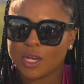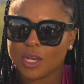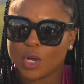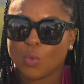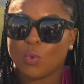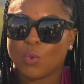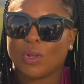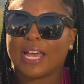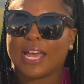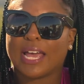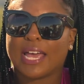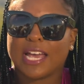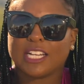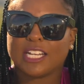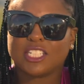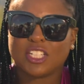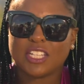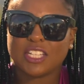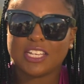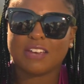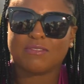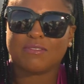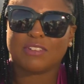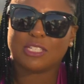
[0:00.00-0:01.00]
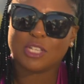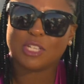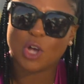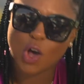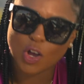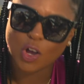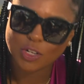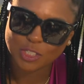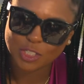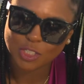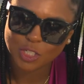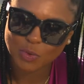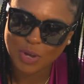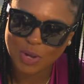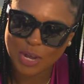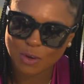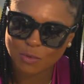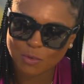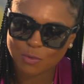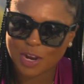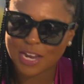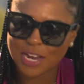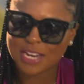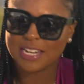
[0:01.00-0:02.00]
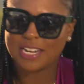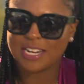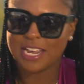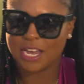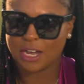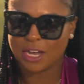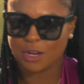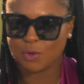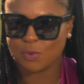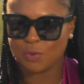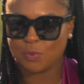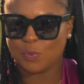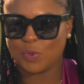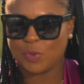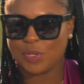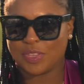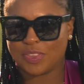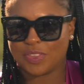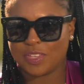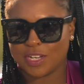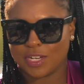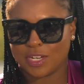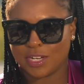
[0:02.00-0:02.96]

Well, I actually have a talk show out right now with